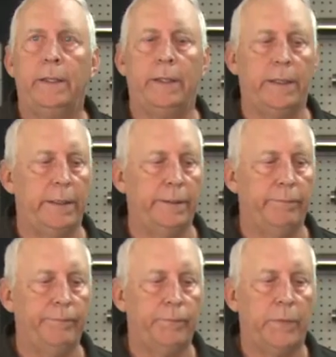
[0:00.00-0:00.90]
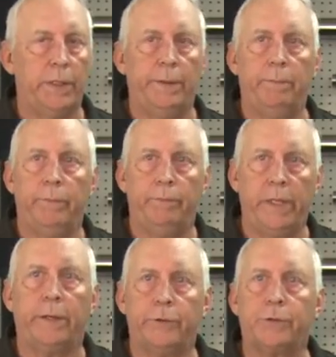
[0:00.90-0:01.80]

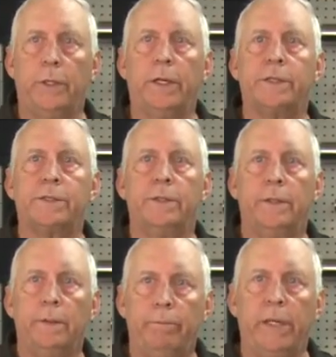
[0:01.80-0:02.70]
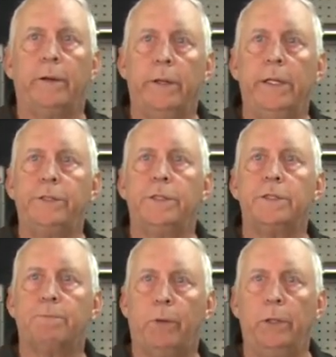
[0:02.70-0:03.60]
Bigger trucks, bigger
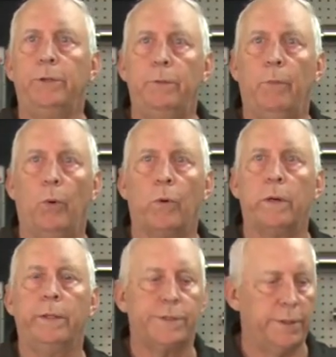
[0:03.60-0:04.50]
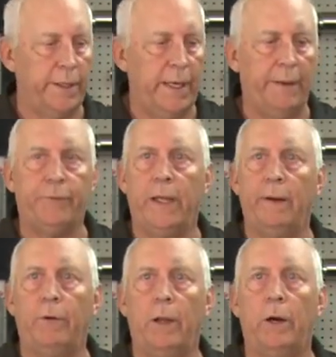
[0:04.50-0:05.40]
engines pollute more, so they have to
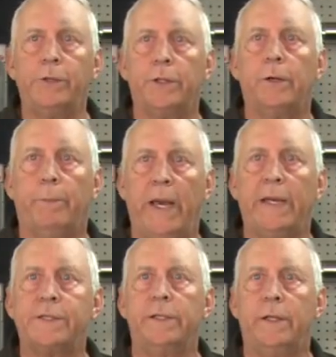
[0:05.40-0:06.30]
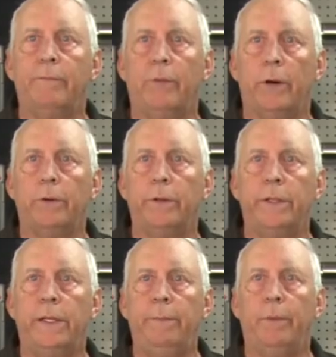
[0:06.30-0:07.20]
have a larger capacity converter
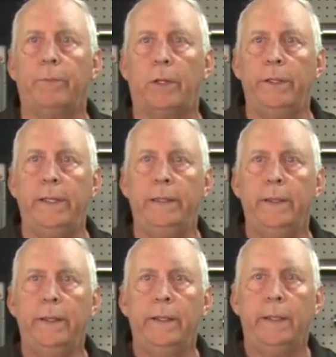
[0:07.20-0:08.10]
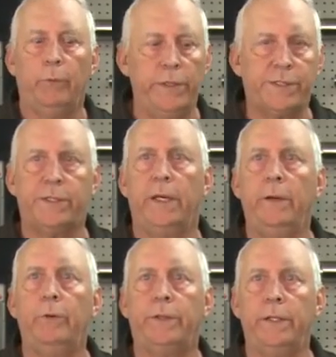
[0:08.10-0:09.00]
to keep them clean. We
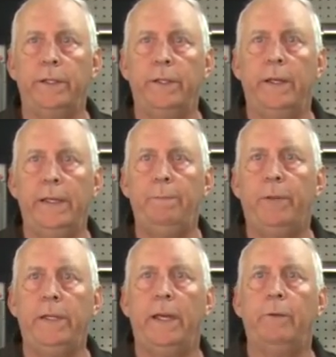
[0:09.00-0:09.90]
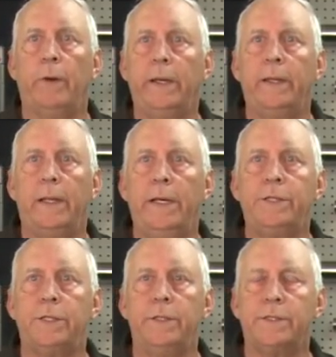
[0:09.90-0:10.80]
stay with the EPA
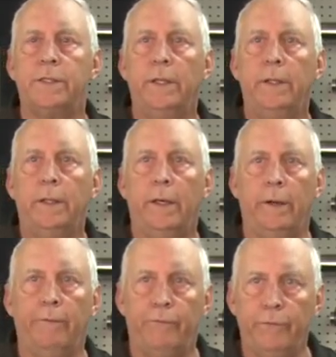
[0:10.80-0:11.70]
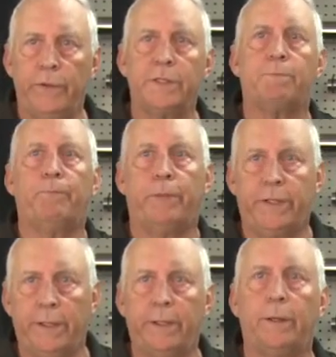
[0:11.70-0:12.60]
regulations of this
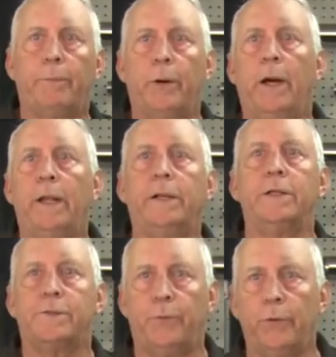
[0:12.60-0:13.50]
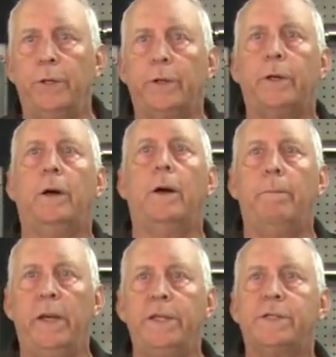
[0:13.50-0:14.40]
particular product is for your car
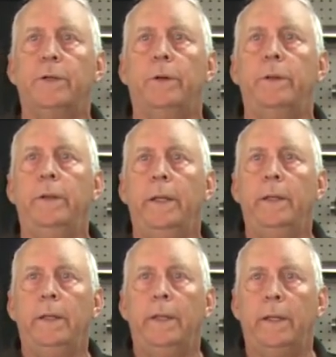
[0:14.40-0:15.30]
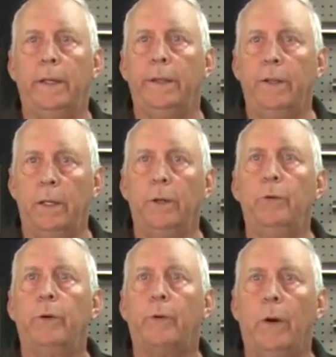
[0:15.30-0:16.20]
based on the
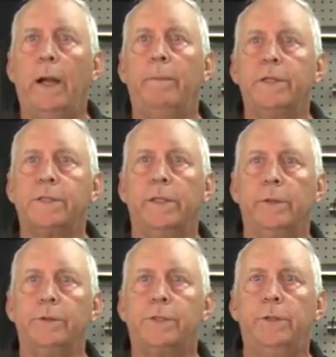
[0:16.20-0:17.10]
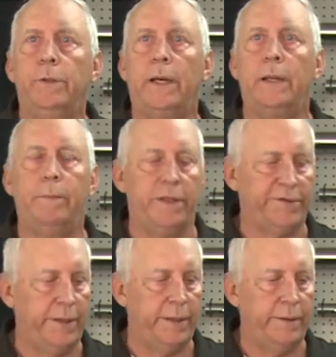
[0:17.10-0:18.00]
load requirements of those two
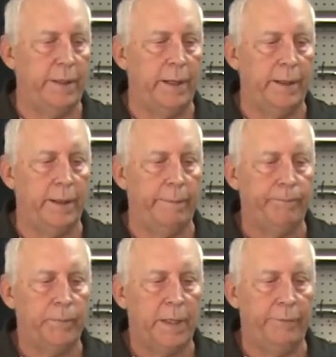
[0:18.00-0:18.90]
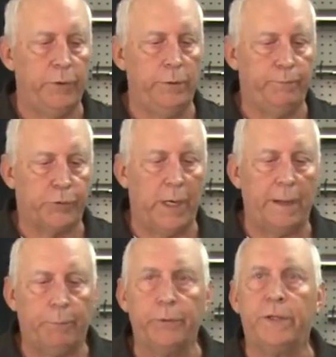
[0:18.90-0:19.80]
elements. And if you try
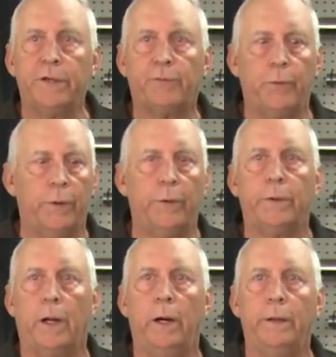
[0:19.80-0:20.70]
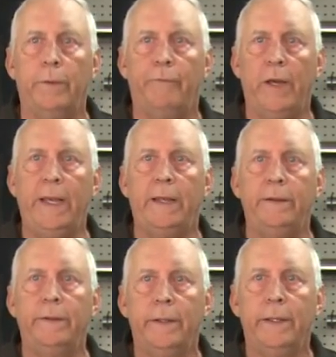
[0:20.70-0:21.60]
to put this one on a
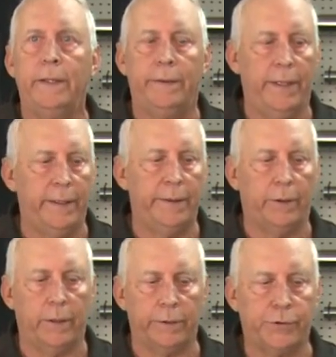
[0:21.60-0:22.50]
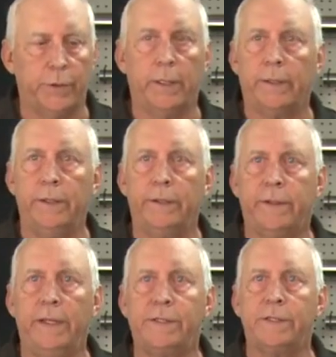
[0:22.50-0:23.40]
van or a truck that
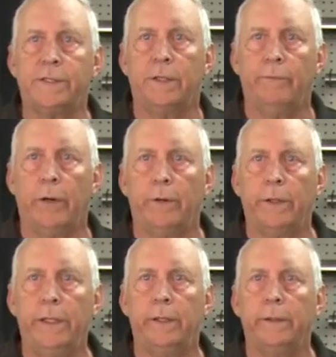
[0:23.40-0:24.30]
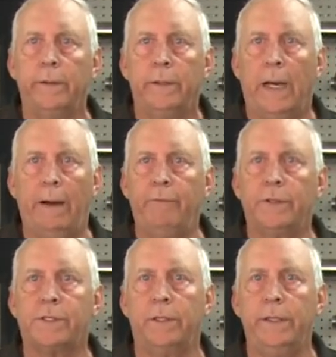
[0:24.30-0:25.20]
takes this converter here,
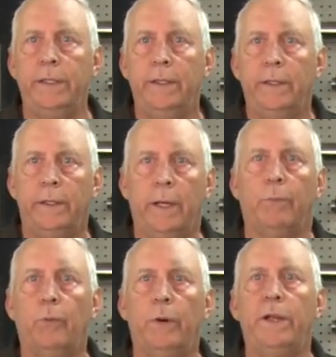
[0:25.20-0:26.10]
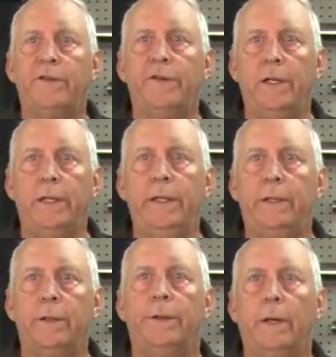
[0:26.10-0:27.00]
obviously, number one, it's
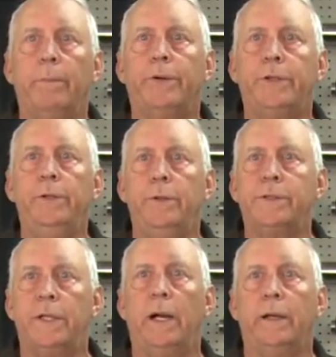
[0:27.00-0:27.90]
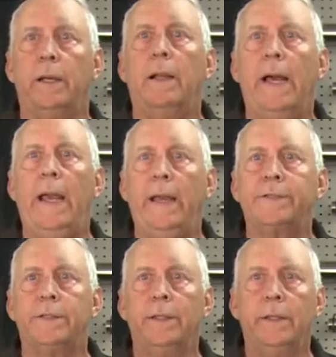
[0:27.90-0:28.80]
illegal. Number two, it's not going to
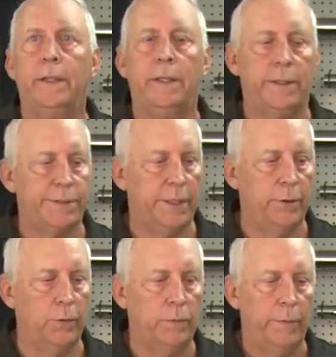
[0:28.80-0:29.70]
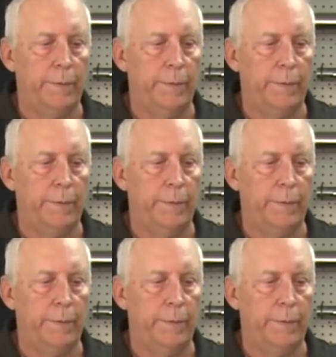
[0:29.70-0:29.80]
last. So